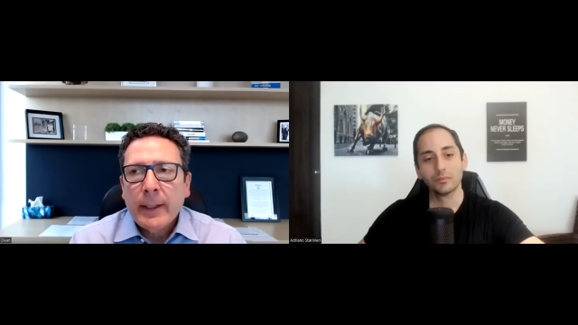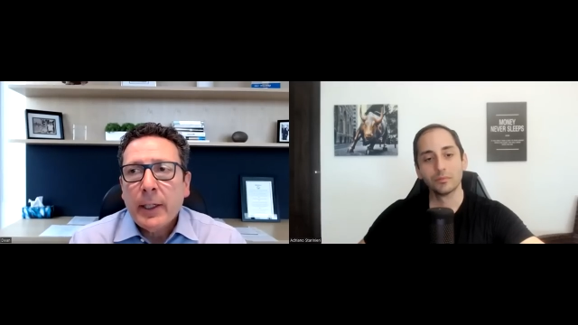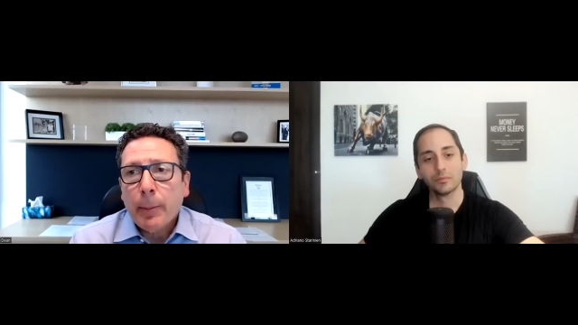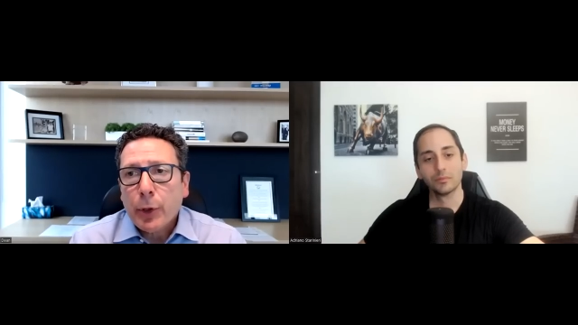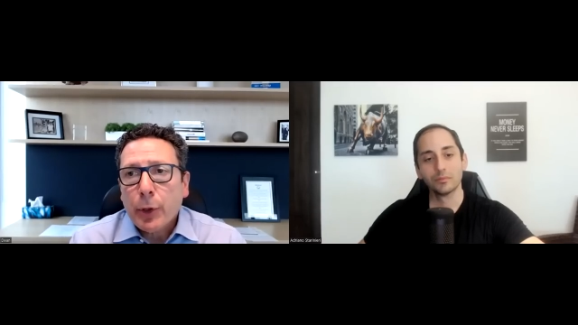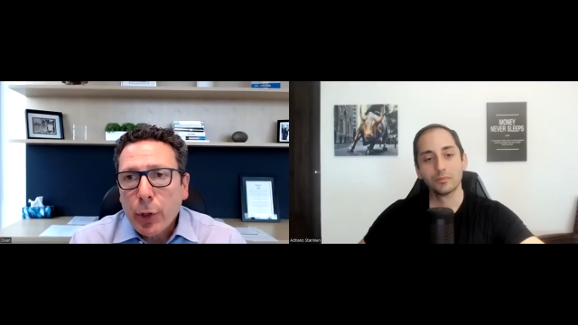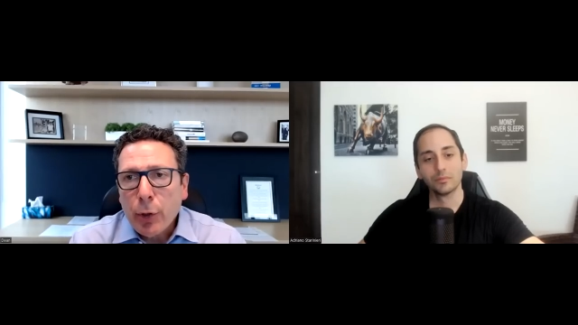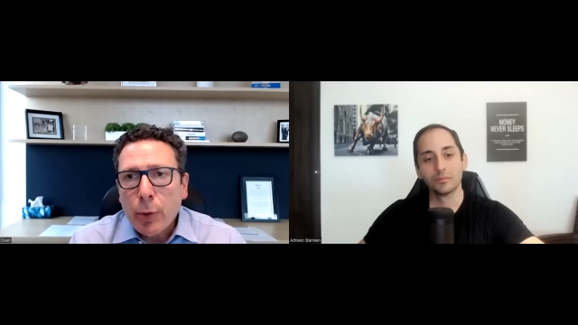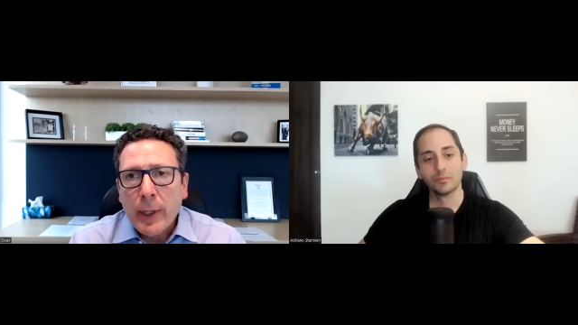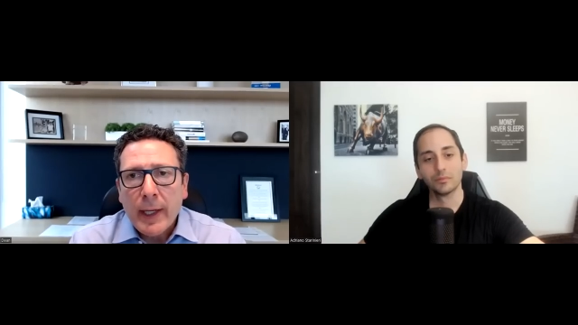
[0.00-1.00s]
Speaker 1: Number
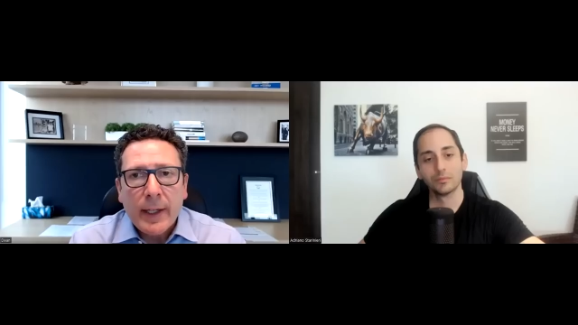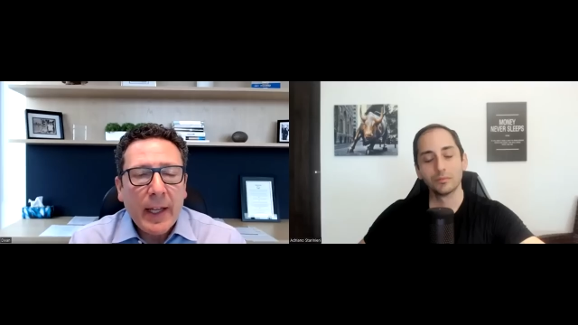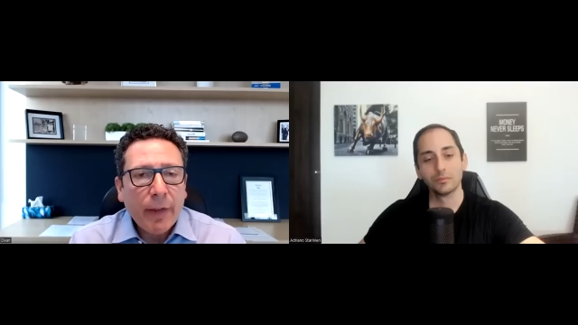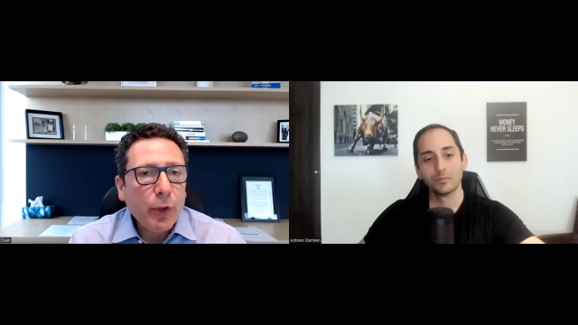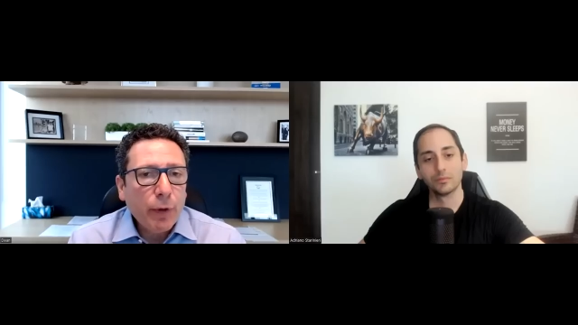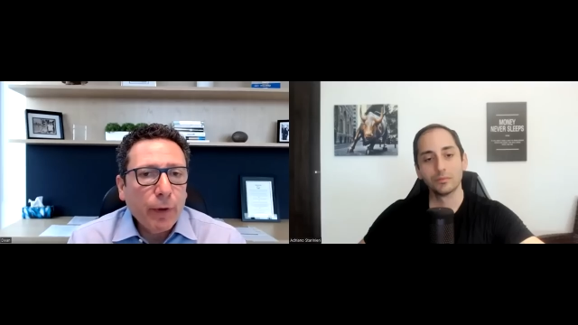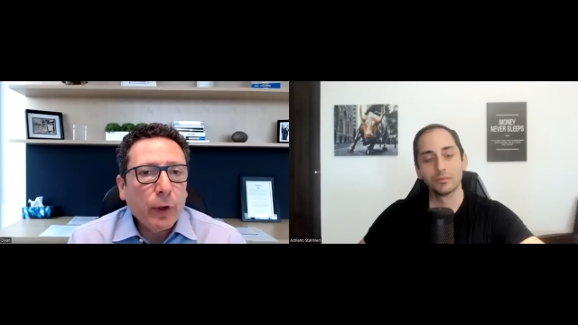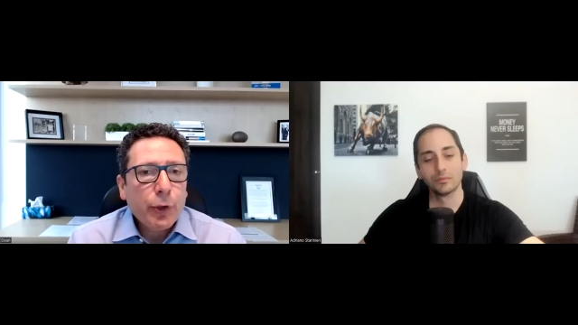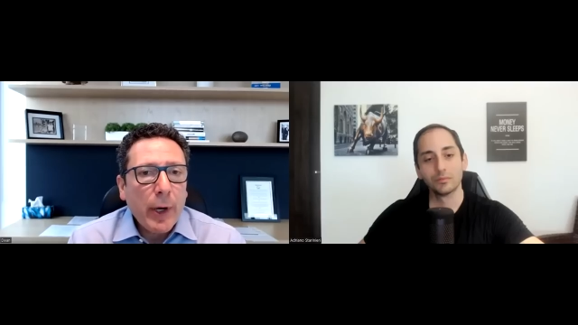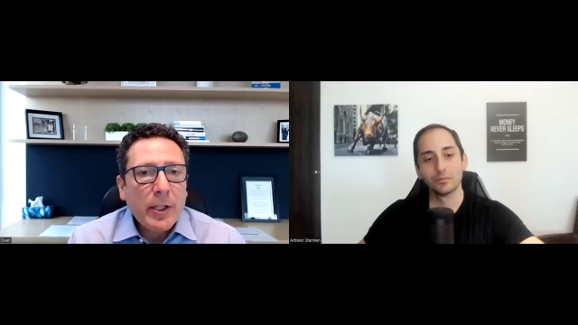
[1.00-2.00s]
two is that there's full
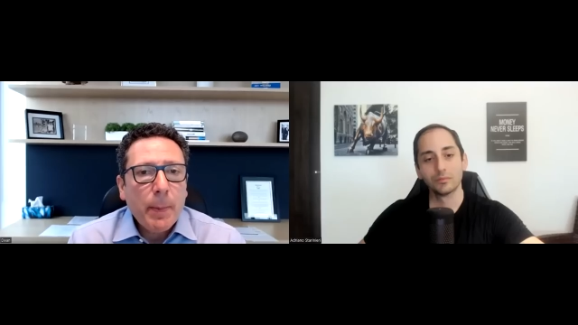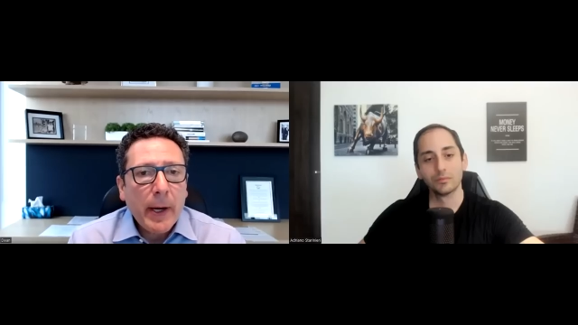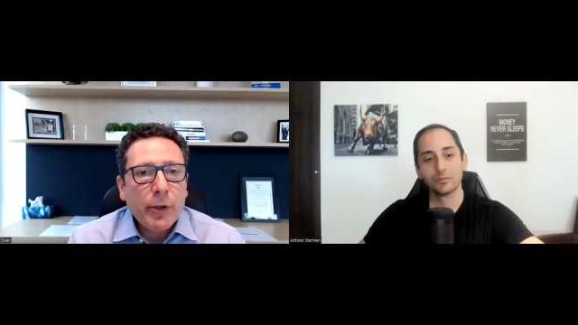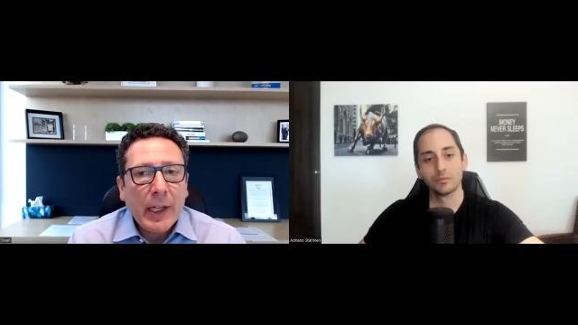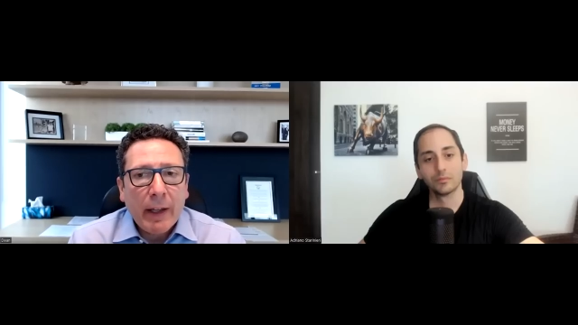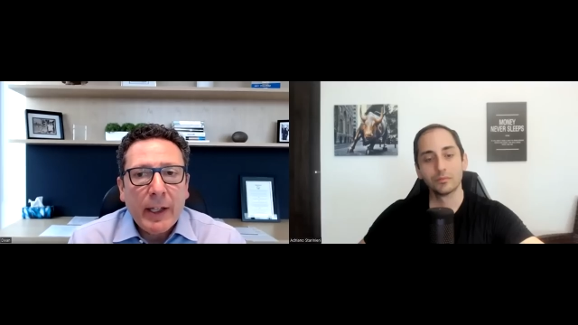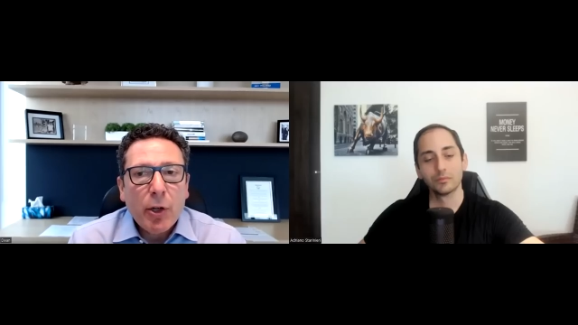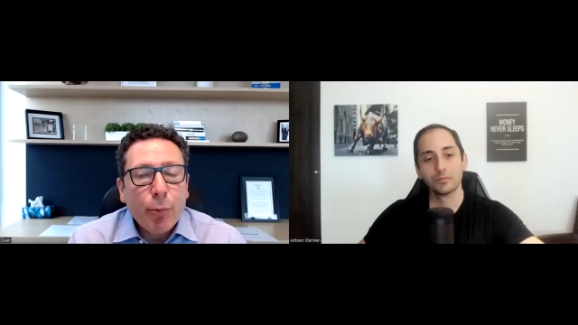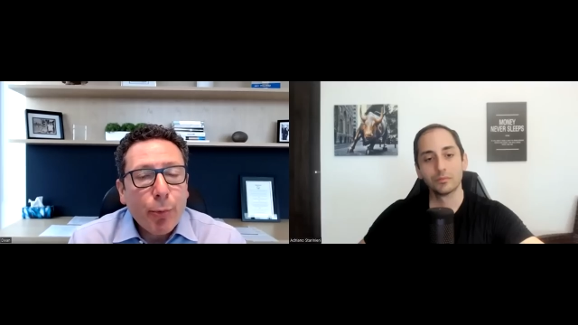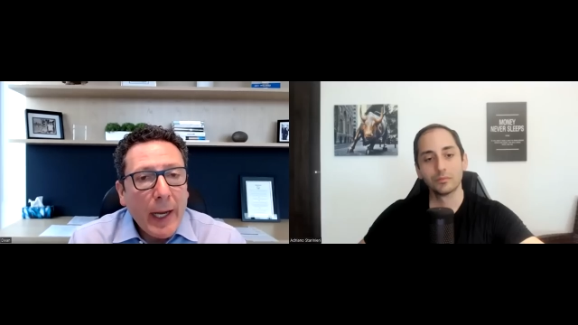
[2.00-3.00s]
transparency, and these
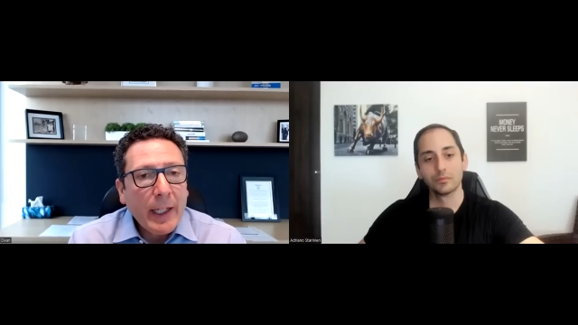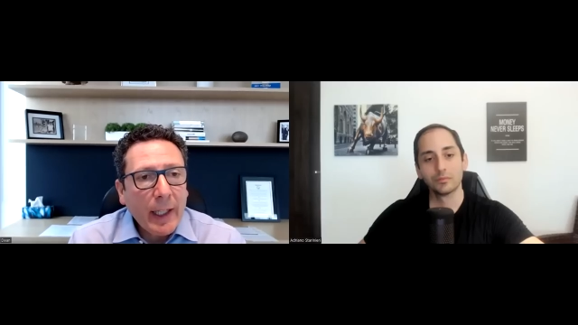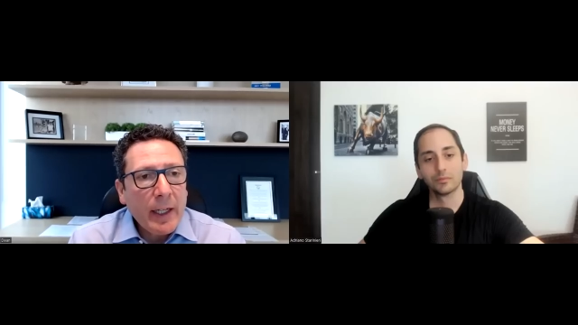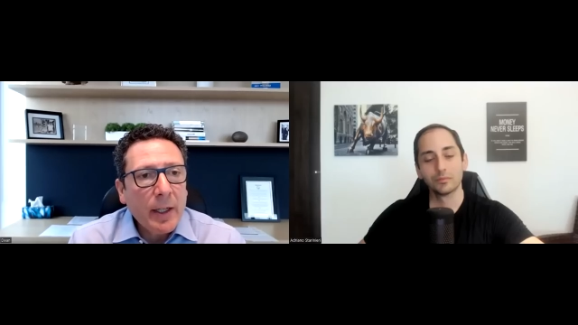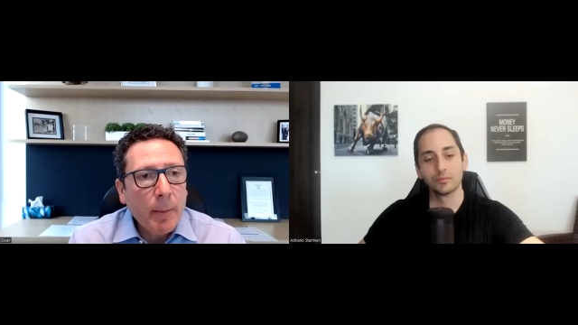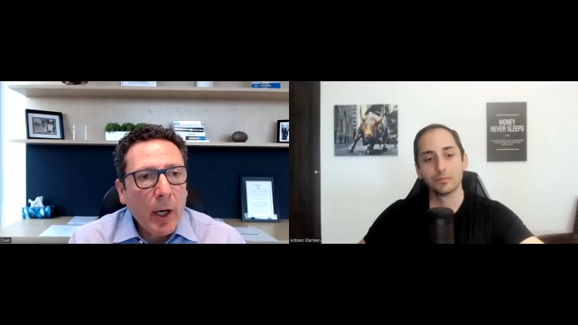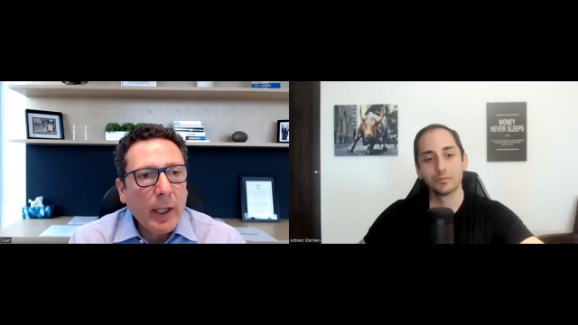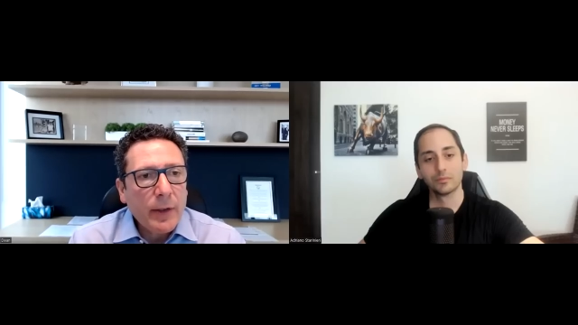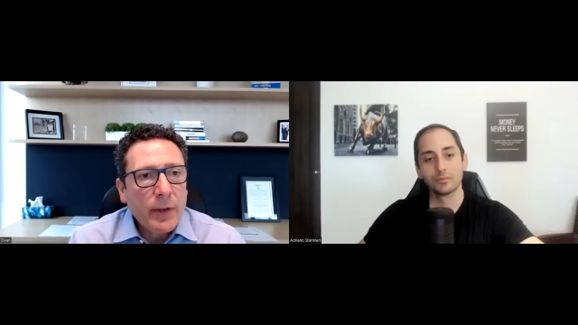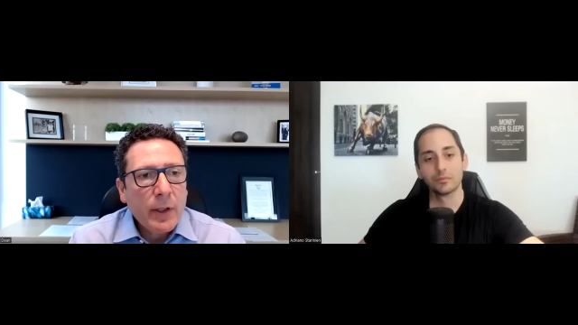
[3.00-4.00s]
are regulated
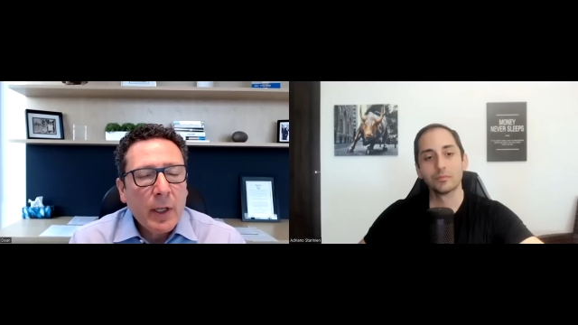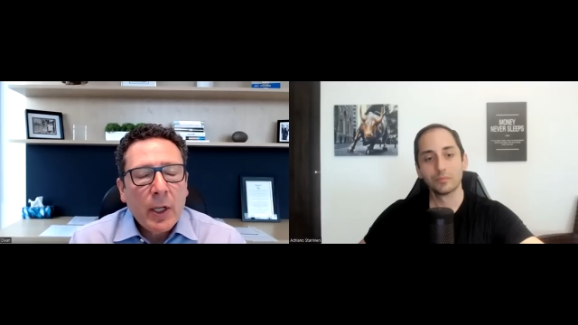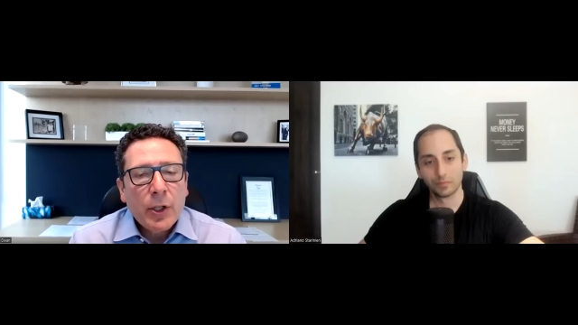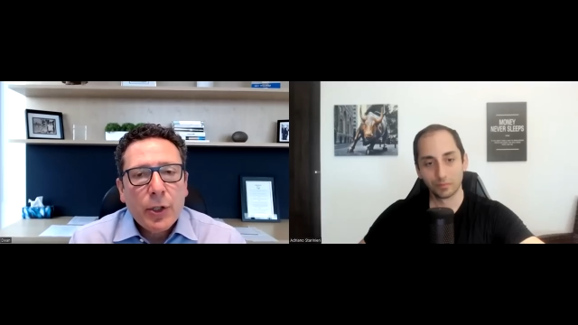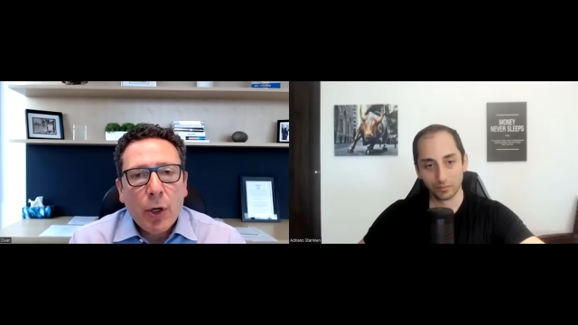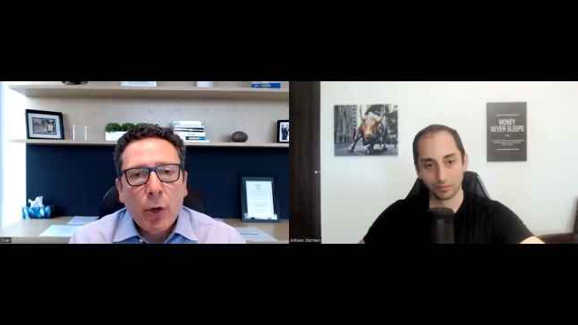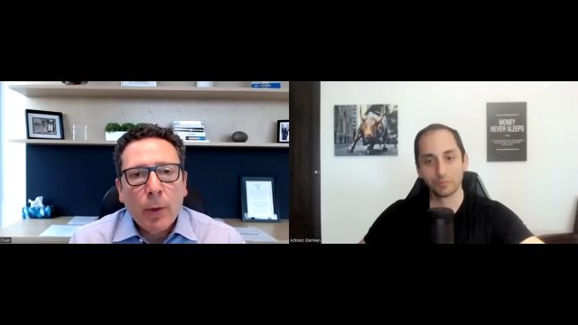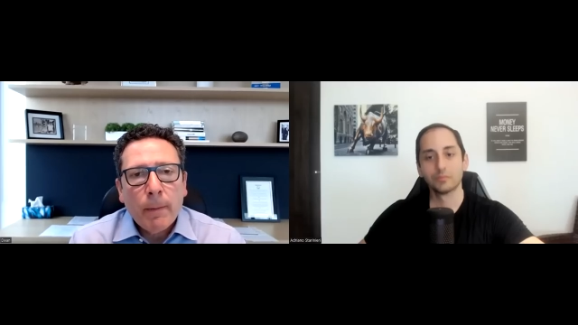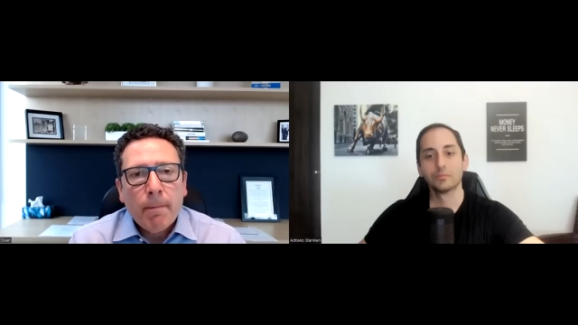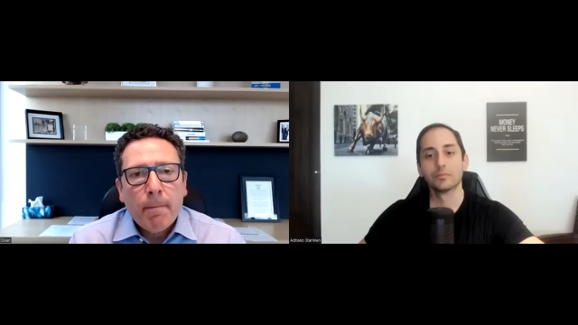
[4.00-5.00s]
markets. So